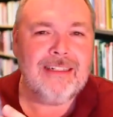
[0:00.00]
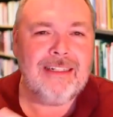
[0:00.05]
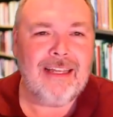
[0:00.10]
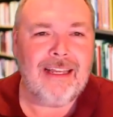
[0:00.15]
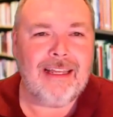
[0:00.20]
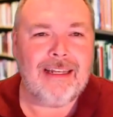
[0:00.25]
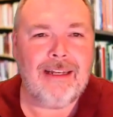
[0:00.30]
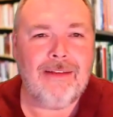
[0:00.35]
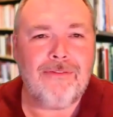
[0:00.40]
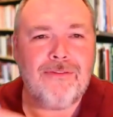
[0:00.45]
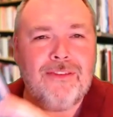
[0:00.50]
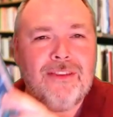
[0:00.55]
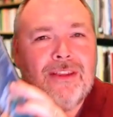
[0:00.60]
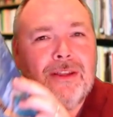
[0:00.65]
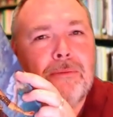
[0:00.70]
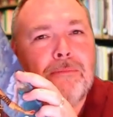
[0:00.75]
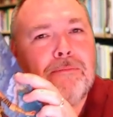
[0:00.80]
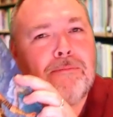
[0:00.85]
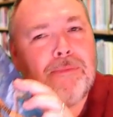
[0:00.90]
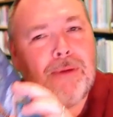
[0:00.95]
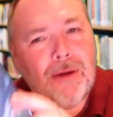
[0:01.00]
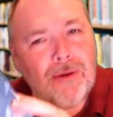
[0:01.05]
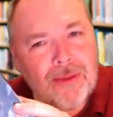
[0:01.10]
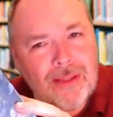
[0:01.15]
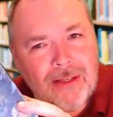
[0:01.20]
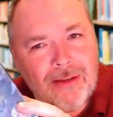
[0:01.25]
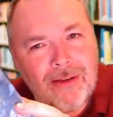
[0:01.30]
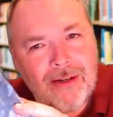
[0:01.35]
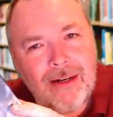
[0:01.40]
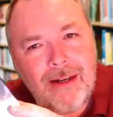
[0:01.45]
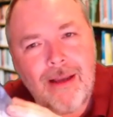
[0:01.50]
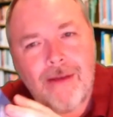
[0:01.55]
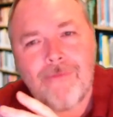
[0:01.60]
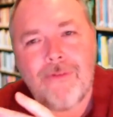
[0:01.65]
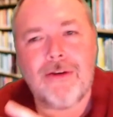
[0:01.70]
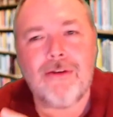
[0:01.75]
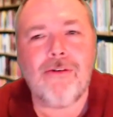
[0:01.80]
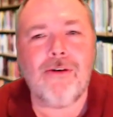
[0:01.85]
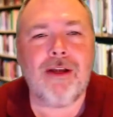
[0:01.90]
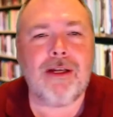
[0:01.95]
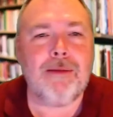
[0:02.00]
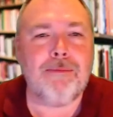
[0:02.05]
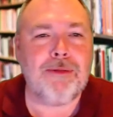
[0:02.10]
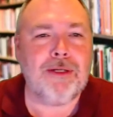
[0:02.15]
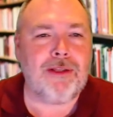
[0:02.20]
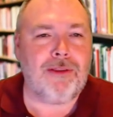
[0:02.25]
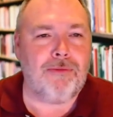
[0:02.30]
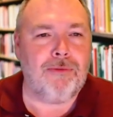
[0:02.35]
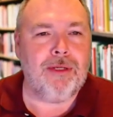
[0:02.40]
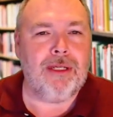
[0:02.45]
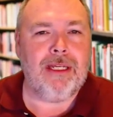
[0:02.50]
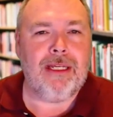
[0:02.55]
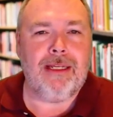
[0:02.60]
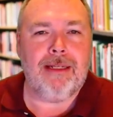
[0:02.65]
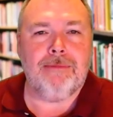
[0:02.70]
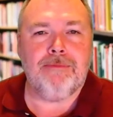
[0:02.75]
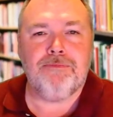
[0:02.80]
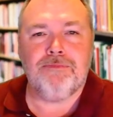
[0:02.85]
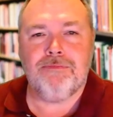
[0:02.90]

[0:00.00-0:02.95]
And if they're both good enough, I'll go on to book three.